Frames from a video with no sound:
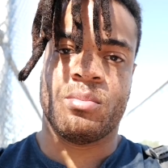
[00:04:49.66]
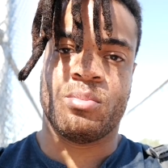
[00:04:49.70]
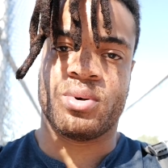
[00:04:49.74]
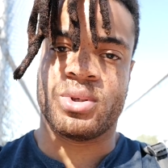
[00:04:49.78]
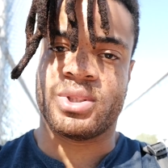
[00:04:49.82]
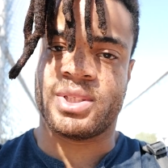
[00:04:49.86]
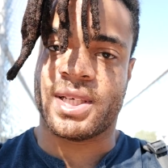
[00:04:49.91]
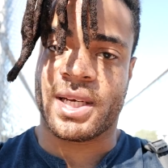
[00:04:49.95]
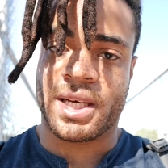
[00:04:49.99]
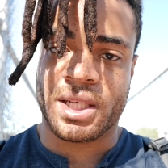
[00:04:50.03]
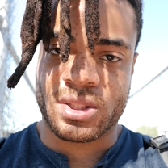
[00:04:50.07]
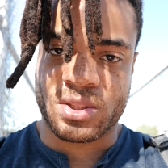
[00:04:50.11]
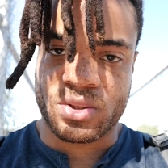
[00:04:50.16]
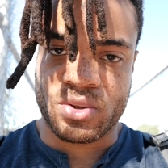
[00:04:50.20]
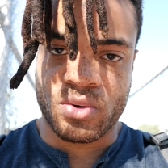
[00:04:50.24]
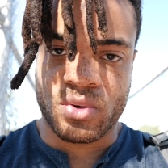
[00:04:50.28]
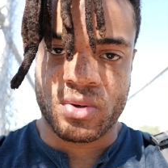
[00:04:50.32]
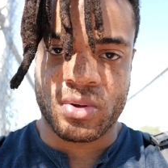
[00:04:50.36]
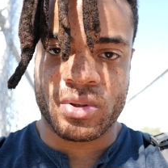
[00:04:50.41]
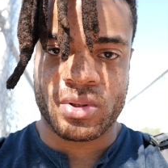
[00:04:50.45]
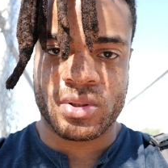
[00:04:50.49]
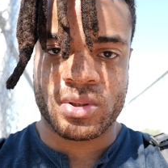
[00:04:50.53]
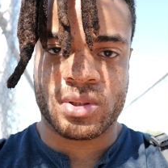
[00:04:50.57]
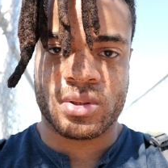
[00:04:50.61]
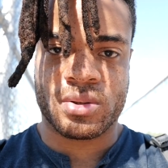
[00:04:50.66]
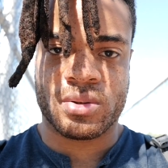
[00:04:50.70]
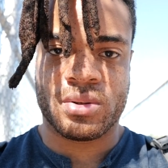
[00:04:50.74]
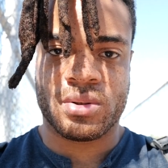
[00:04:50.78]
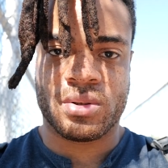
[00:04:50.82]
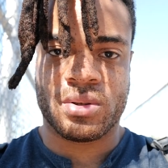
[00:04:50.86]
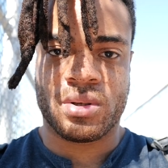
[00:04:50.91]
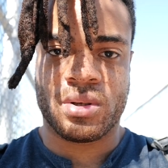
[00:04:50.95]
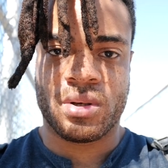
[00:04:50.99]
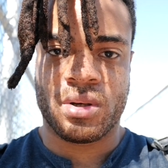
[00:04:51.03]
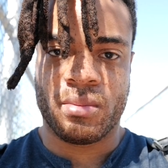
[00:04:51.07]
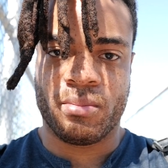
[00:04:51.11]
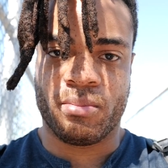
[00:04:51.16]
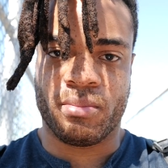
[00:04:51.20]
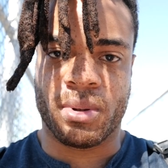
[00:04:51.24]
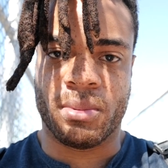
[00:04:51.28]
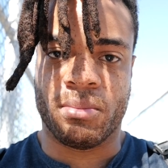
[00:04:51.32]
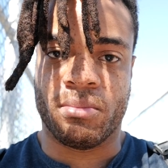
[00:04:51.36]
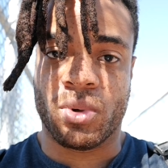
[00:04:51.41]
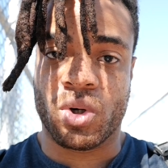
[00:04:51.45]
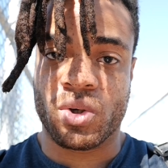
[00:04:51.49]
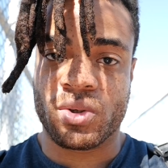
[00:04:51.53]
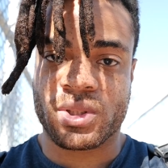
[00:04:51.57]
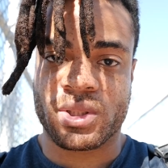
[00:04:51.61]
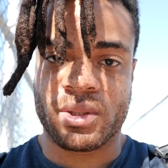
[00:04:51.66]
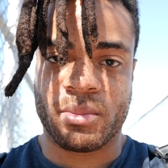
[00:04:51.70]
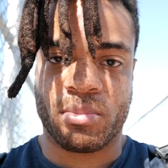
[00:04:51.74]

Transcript: Protect yours, but most